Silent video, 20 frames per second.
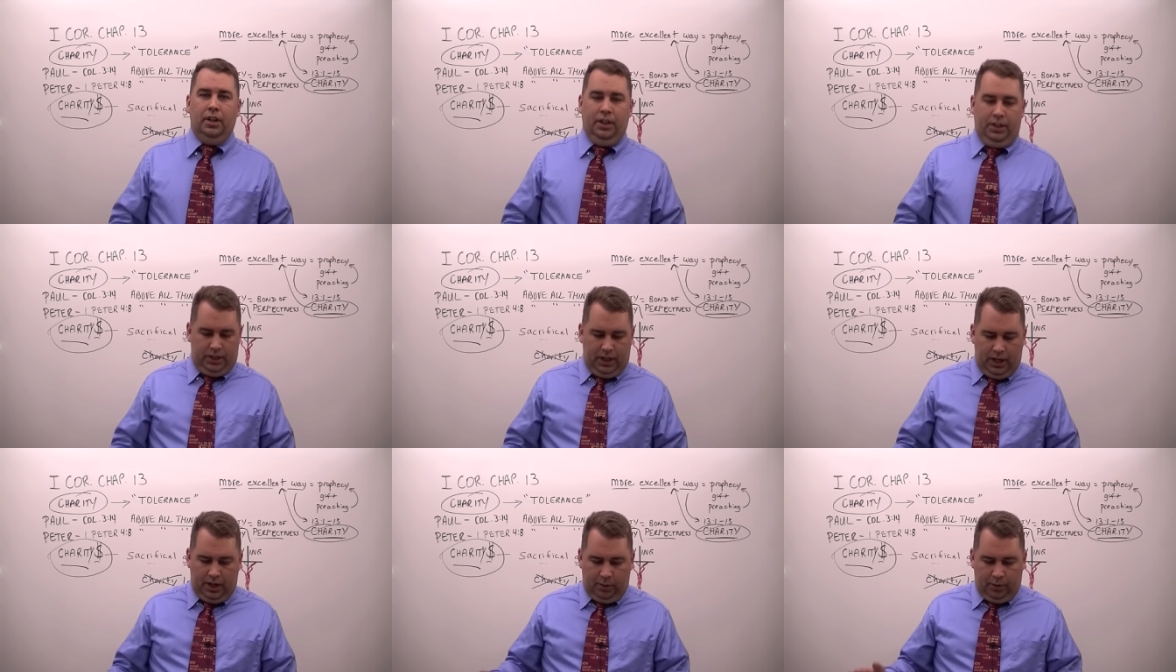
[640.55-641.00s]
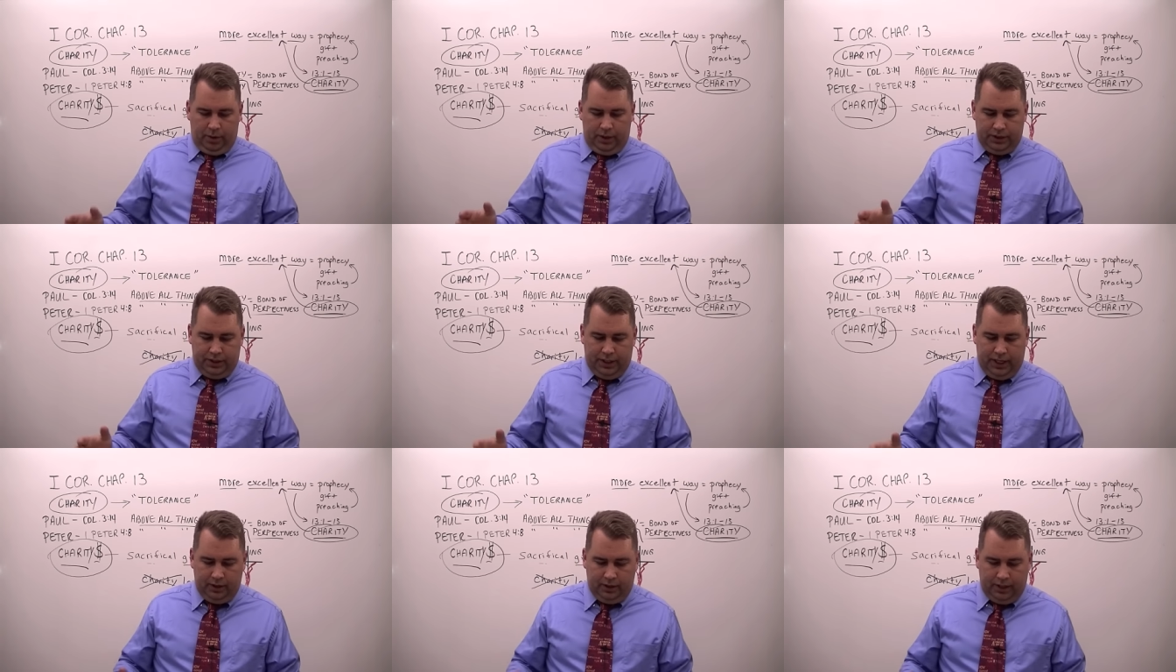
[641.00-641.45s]
He says, I don't
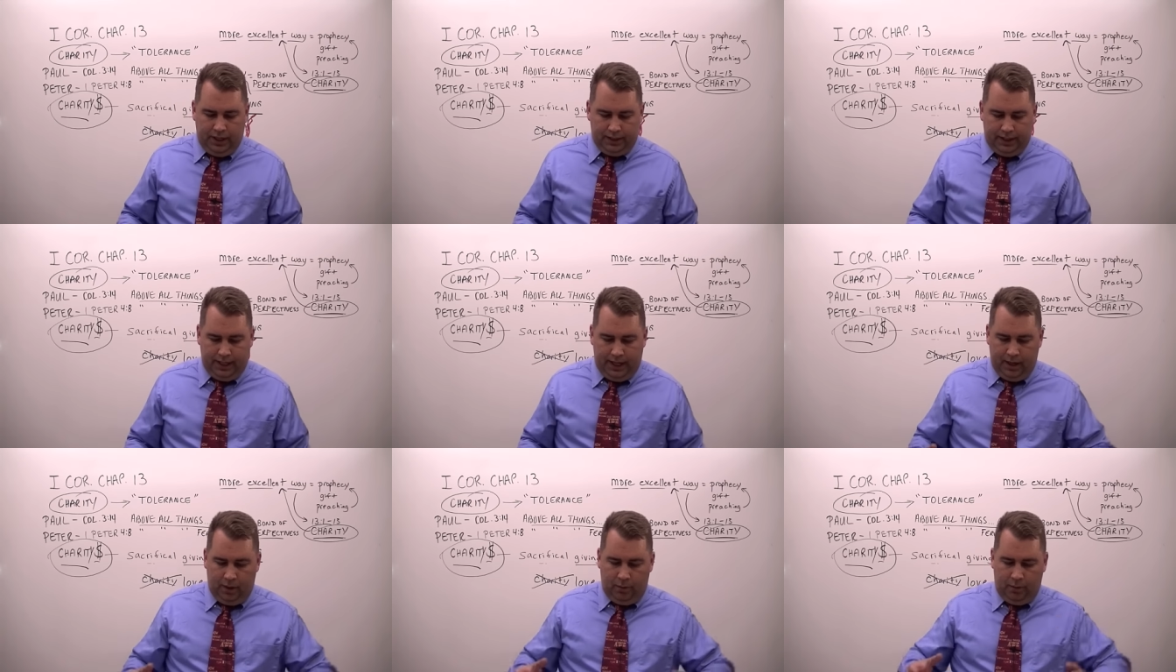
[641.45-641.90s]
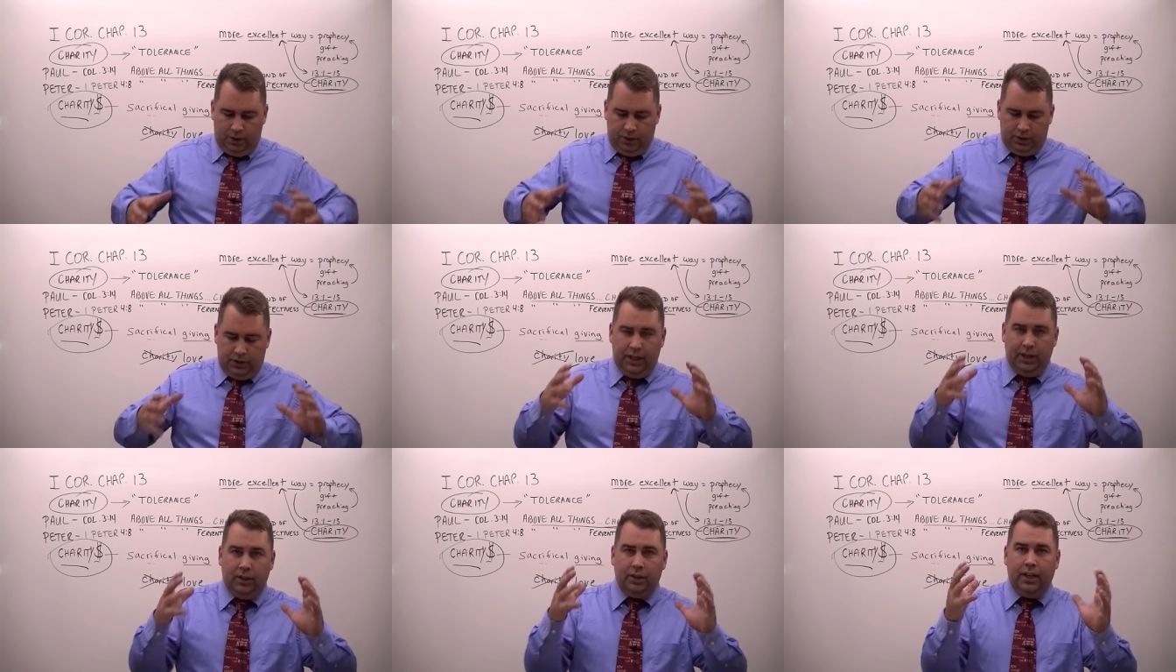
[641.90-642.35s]
want to sound like that. I want
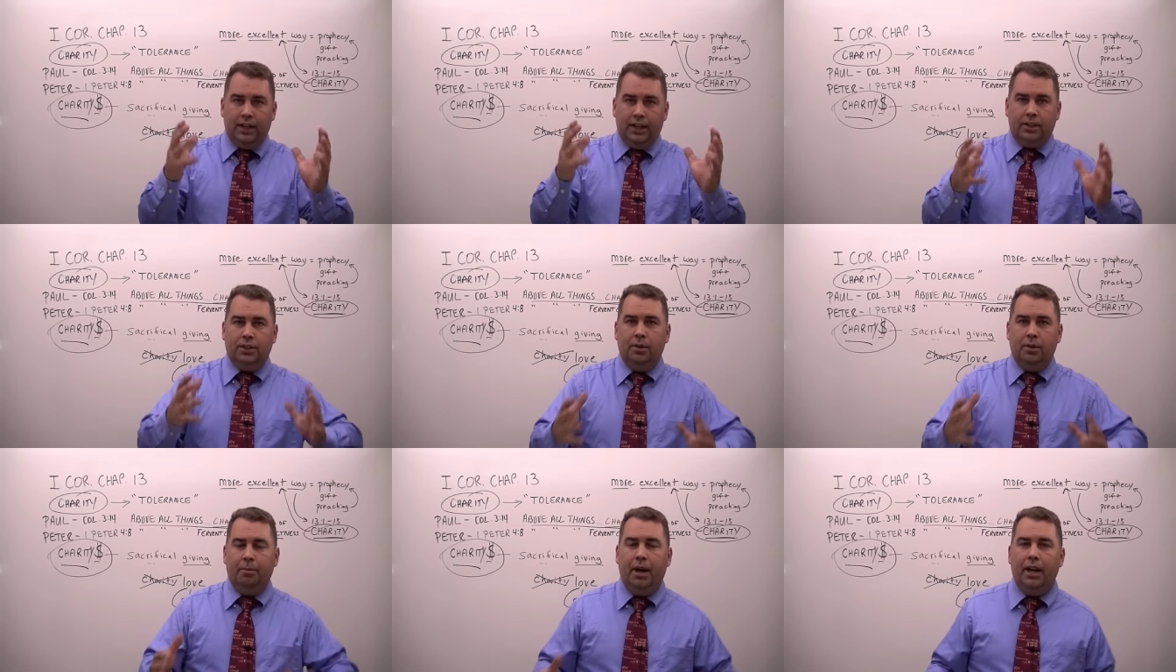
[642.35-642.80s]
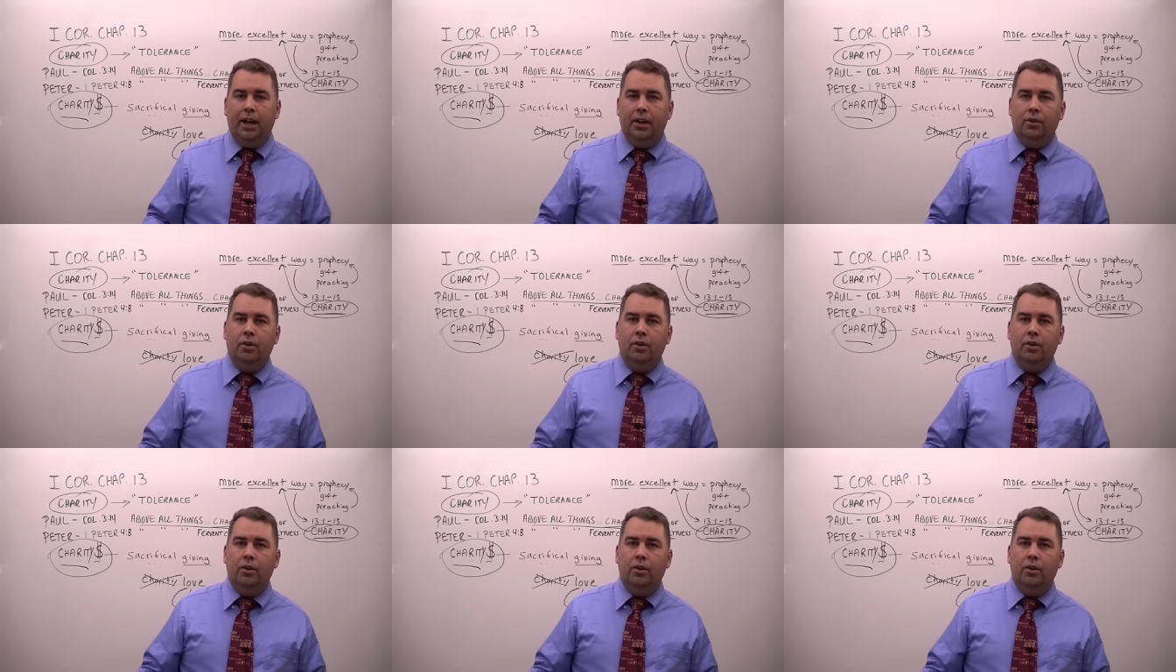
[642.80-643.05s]
to sound like somebody